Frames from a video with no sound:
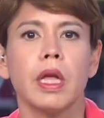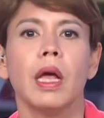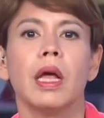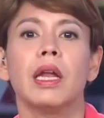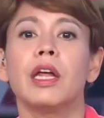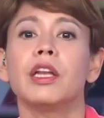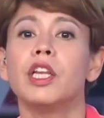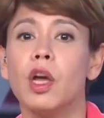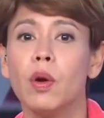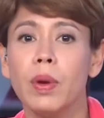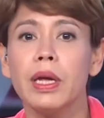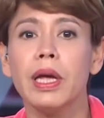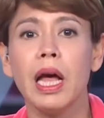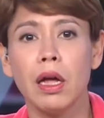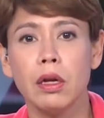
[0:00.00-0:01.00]
And
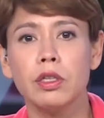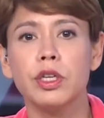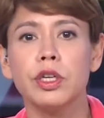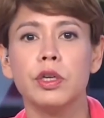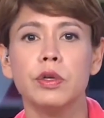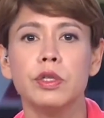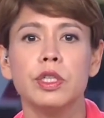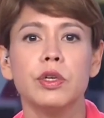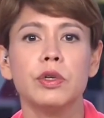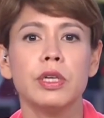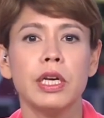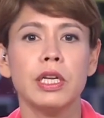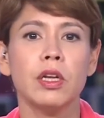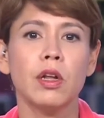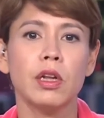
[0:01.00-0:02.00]
knowing how to use new
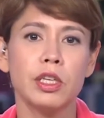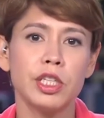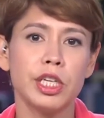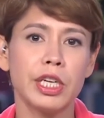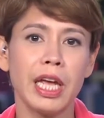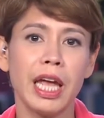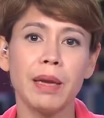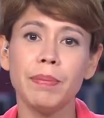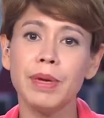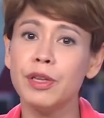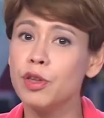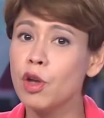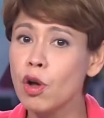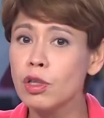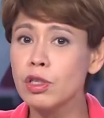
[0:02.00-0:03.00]
technology can be
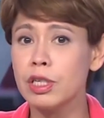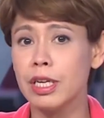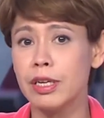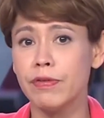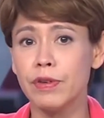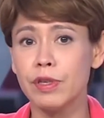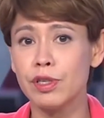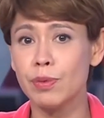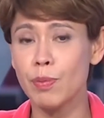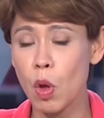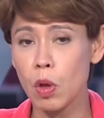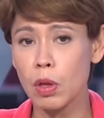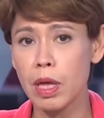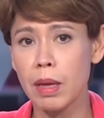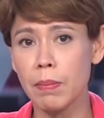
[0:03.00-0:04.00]
daunting for
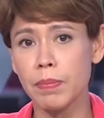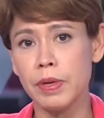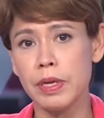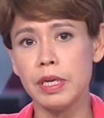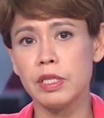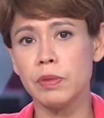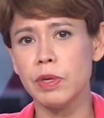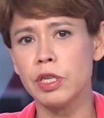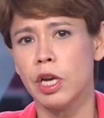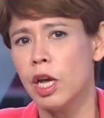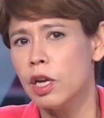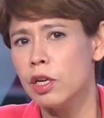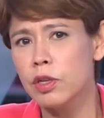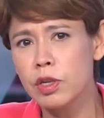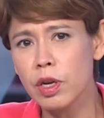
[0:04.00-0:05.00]
small companies which
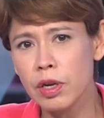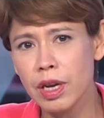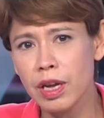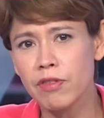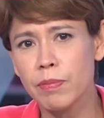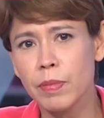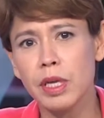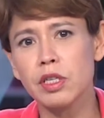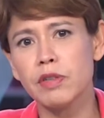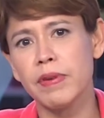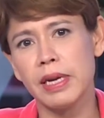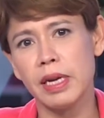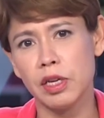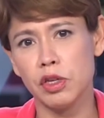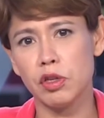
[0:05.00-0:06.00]
do not have much
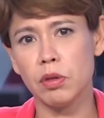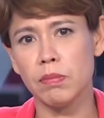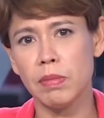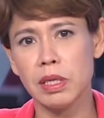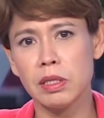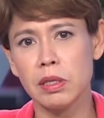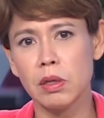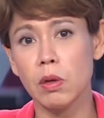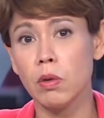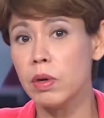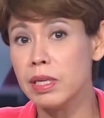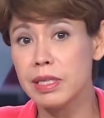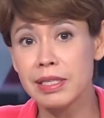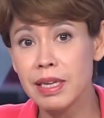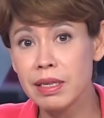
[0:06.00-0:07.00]
financial muscle or
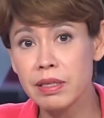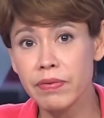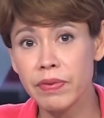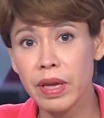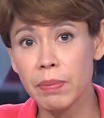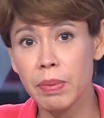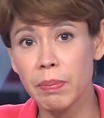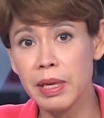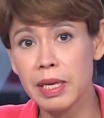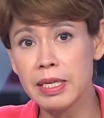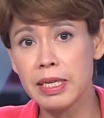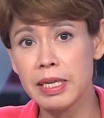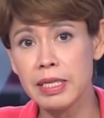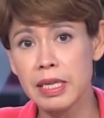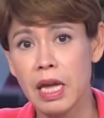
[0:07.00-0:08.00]
extensive
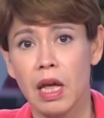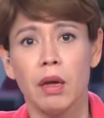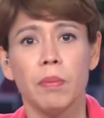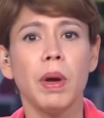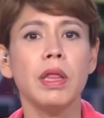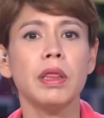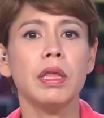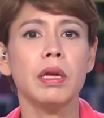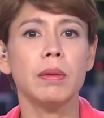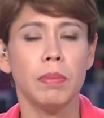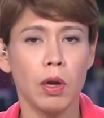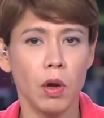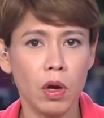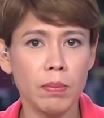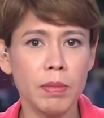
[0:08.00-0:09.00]
capabilities. But the
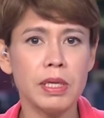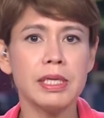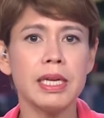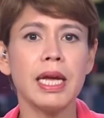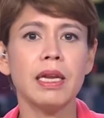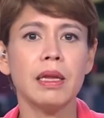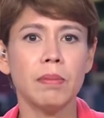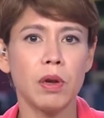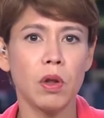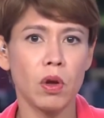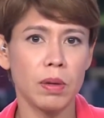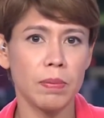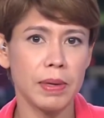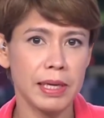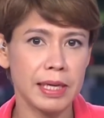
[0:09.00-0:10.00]
Employment and
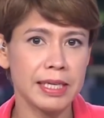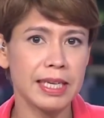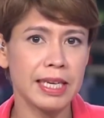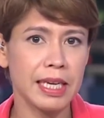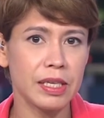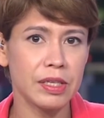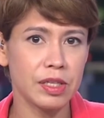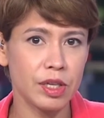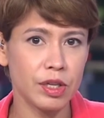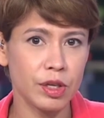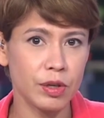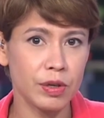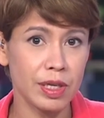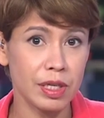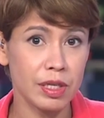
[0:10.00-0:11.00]
Employability
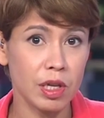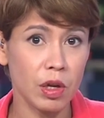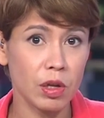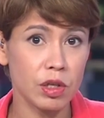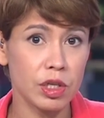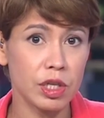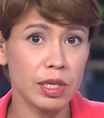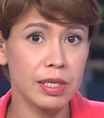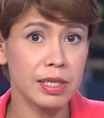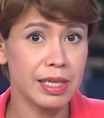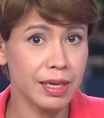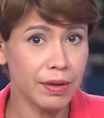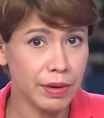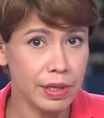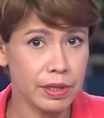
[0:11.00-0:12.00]
Institute has launched a
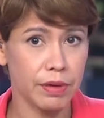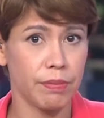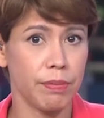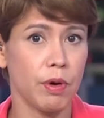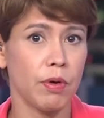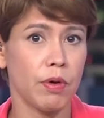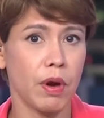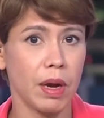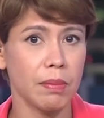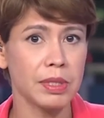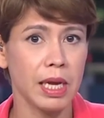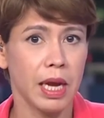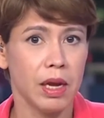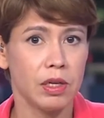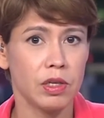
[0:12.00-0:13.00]
series of
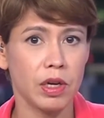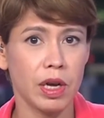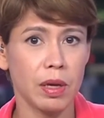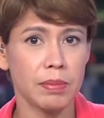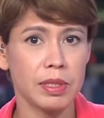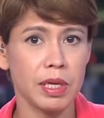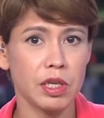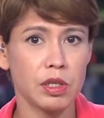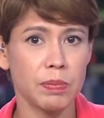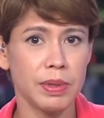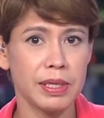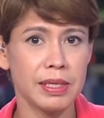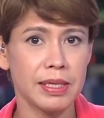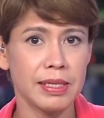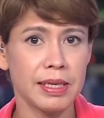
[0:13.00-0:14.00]
programs to help such
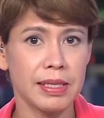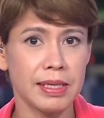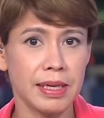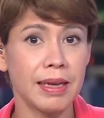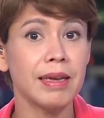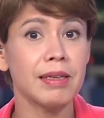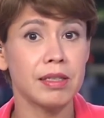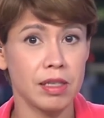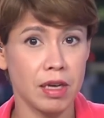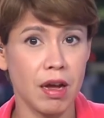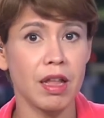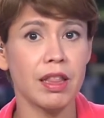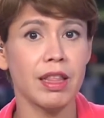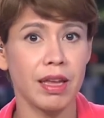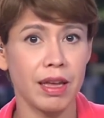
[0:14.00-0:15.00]
businesses
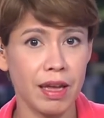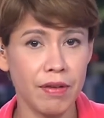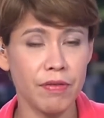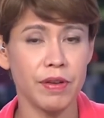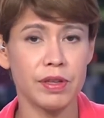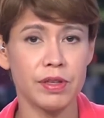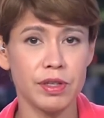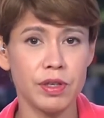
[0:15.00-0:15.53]
kickstart their efforts to